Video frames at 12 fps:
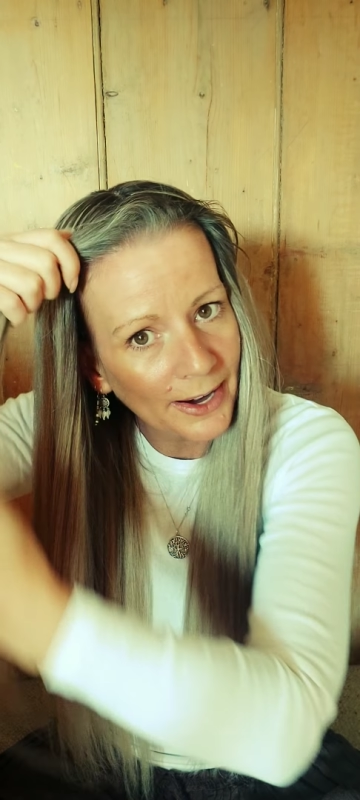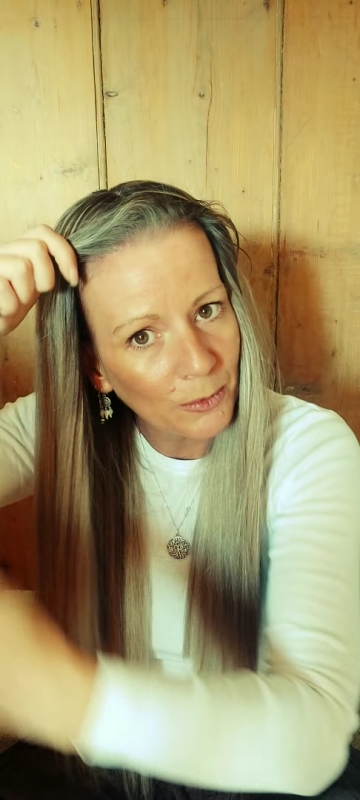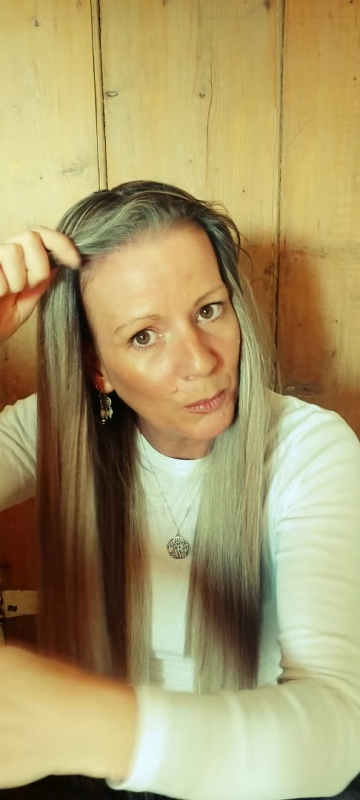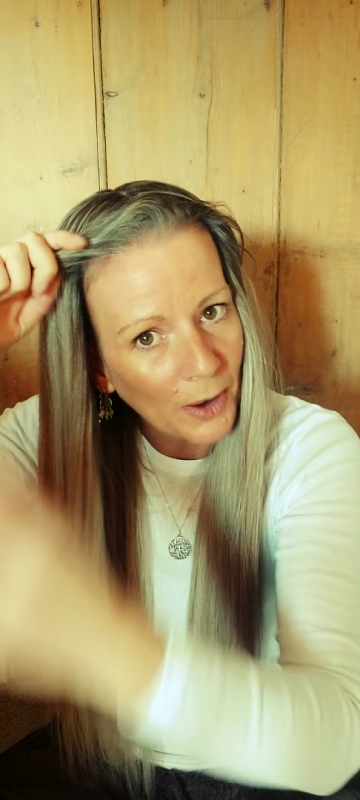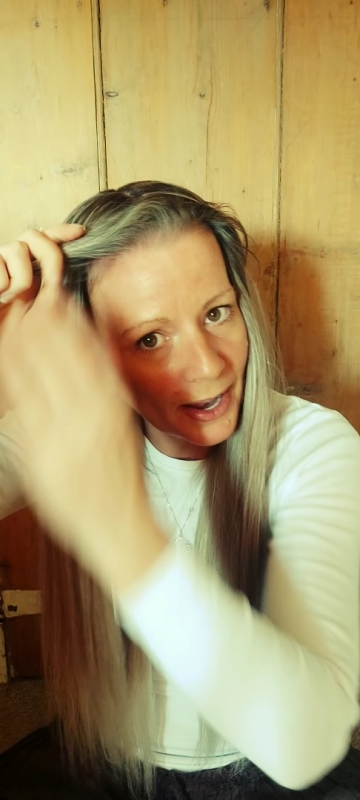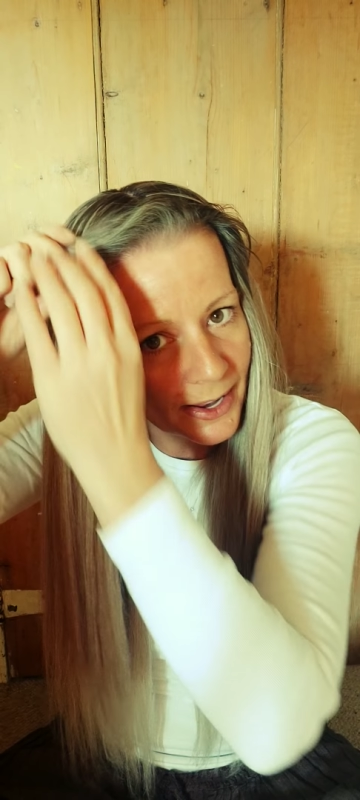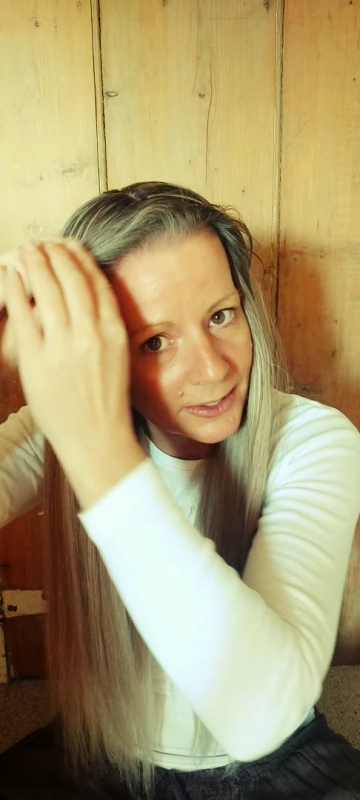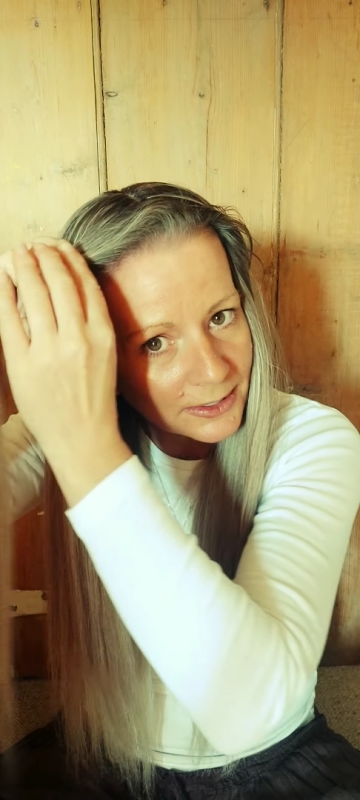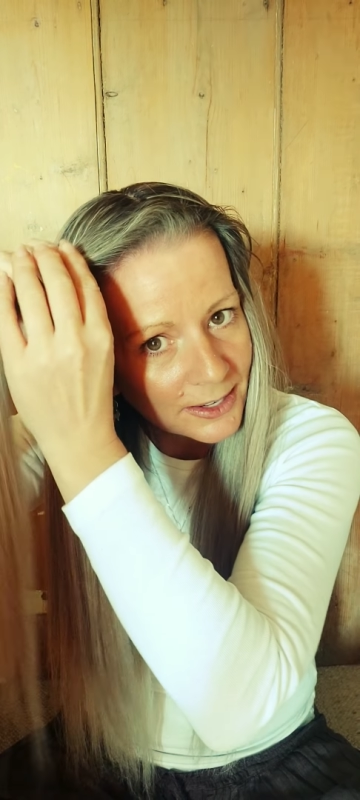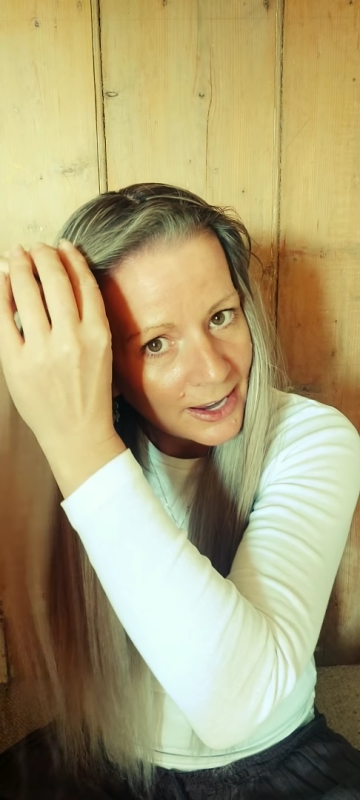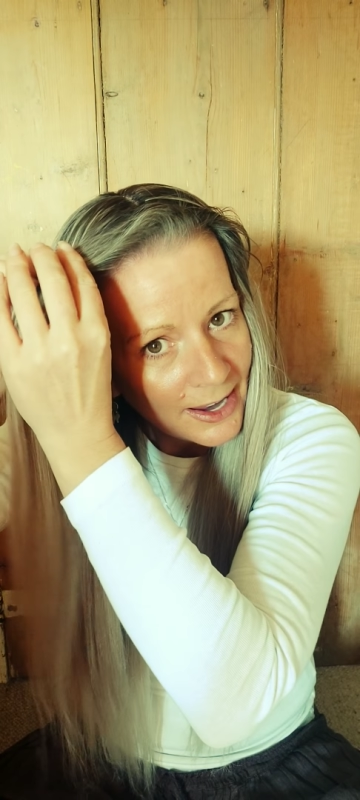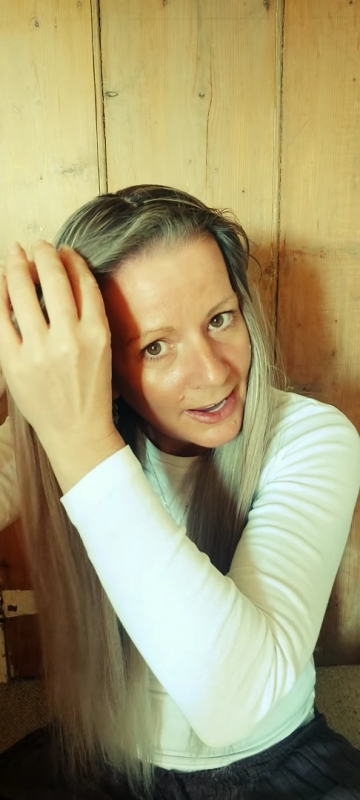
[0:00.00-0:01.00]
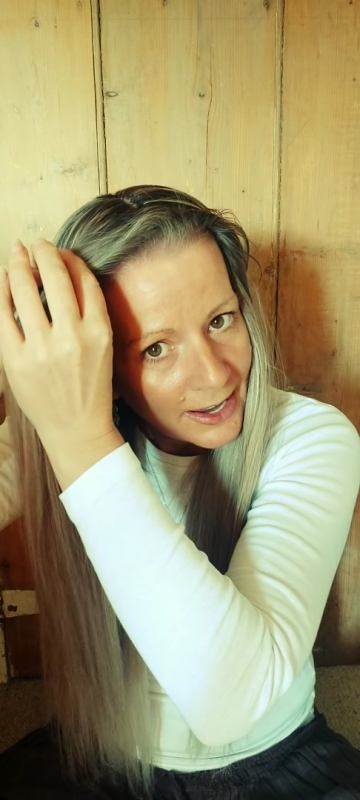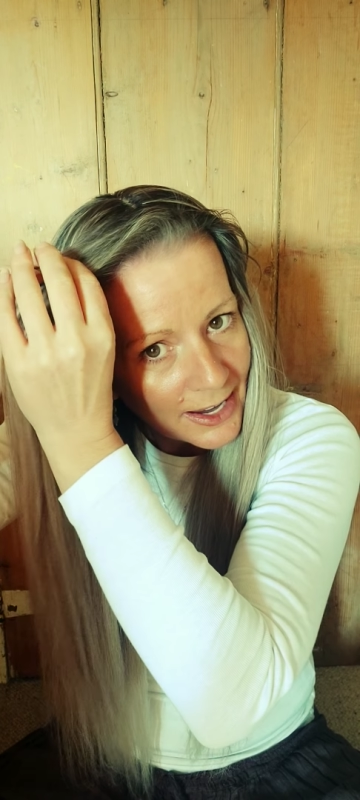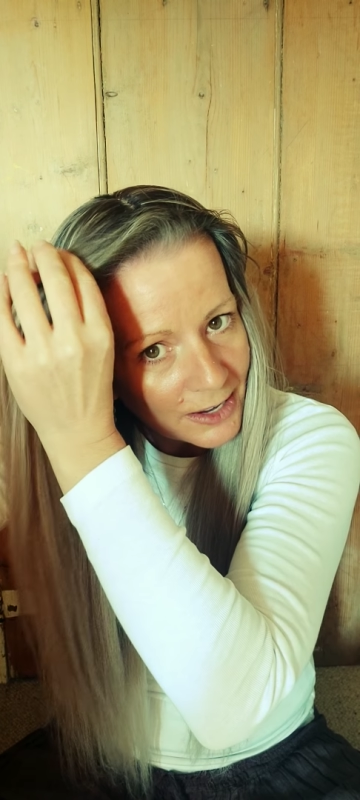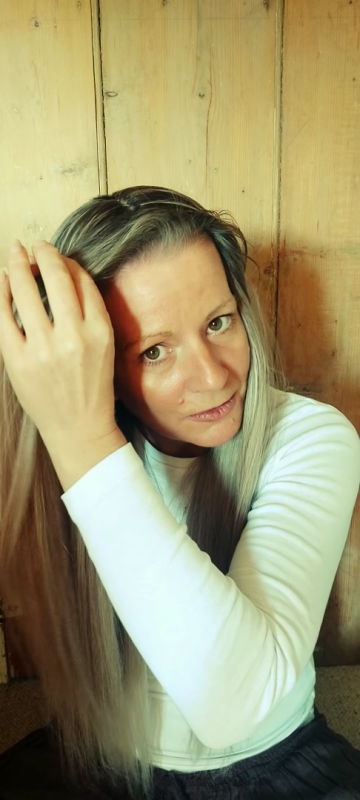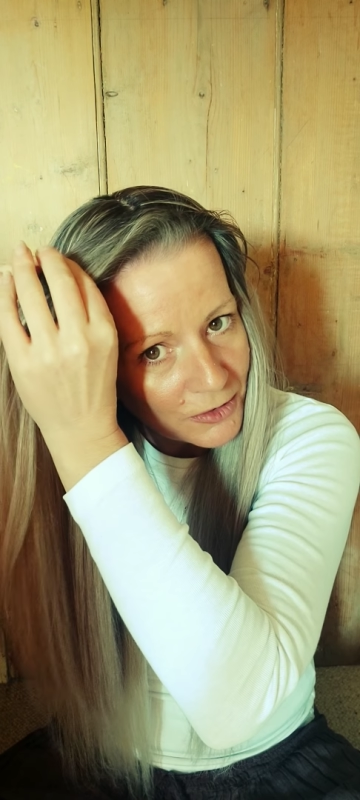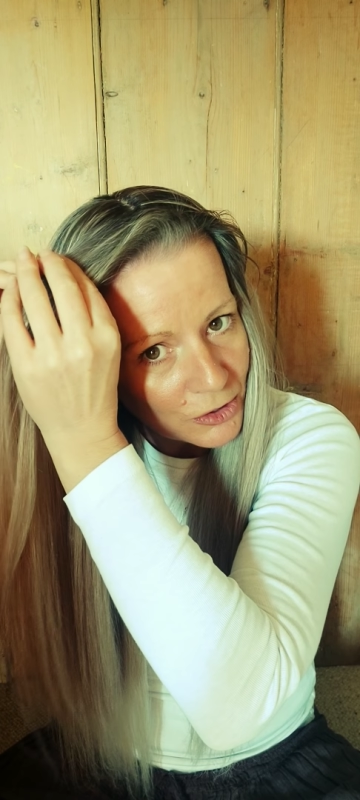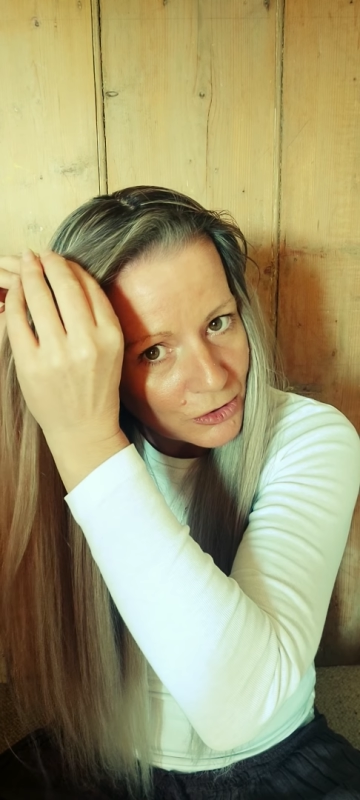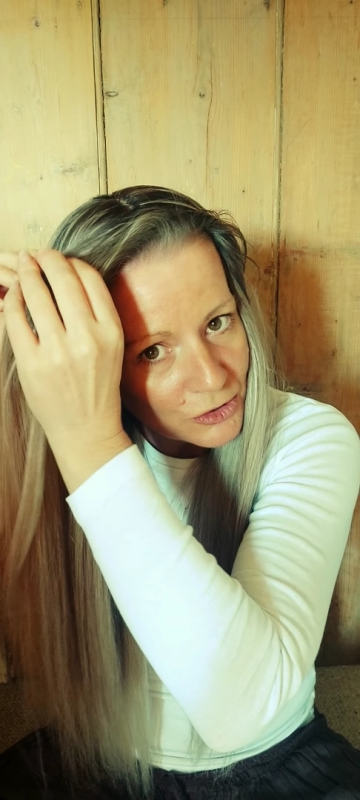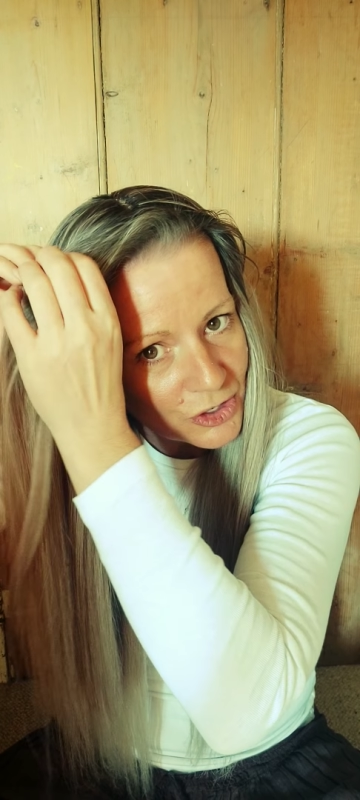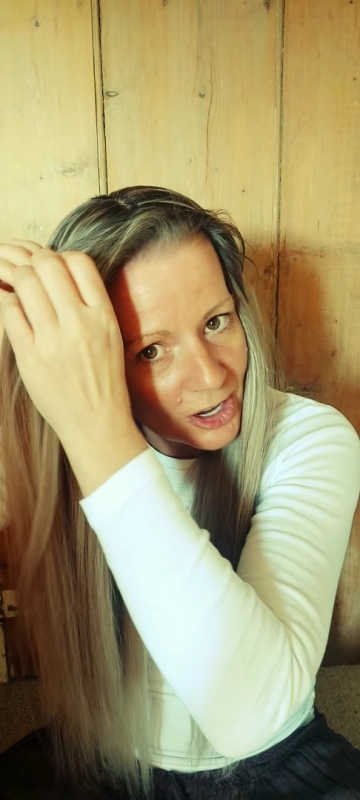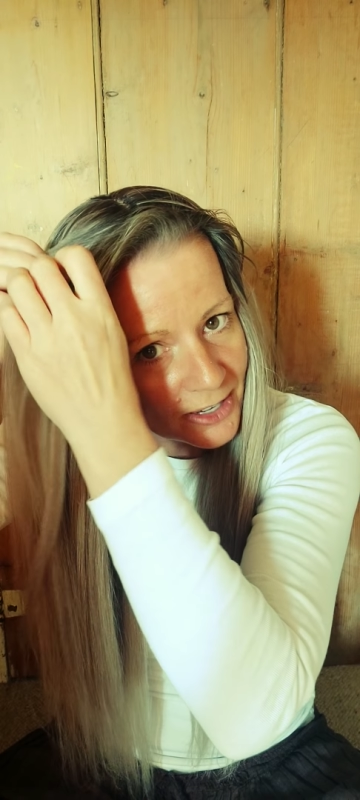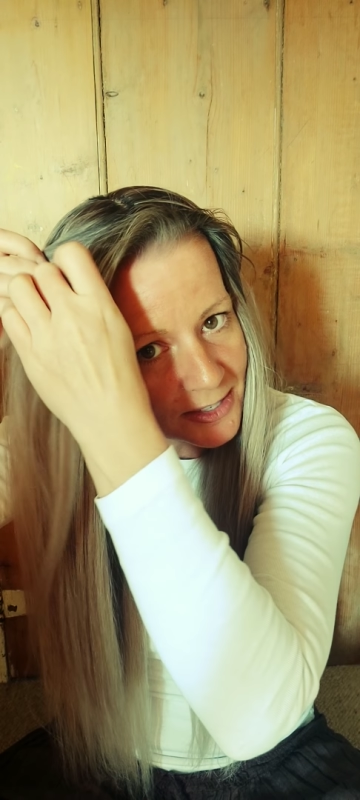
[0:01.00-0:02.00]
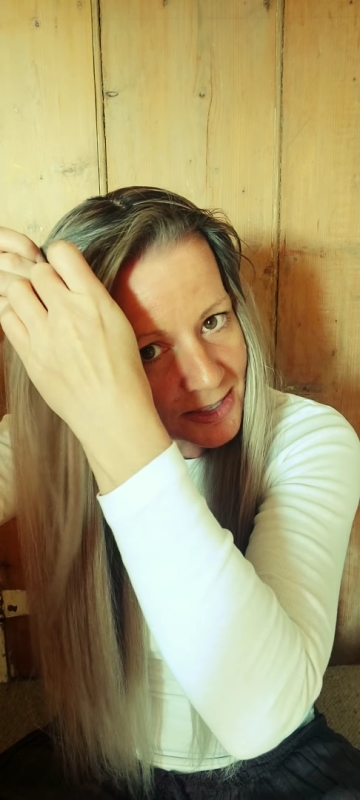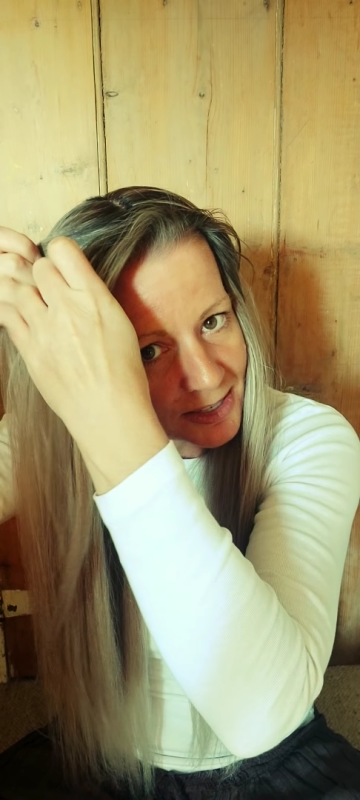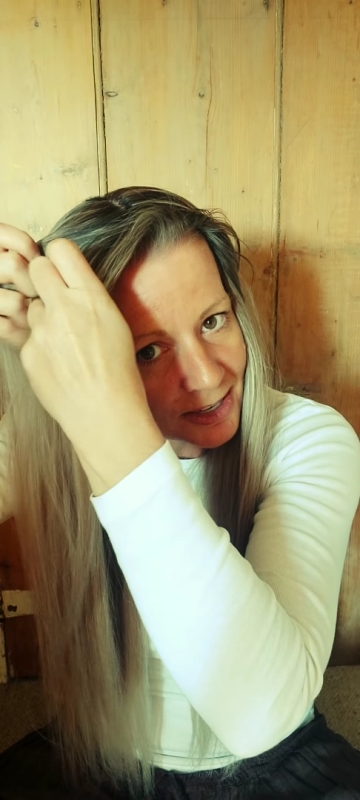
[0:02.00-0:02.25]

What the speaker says: well if you're just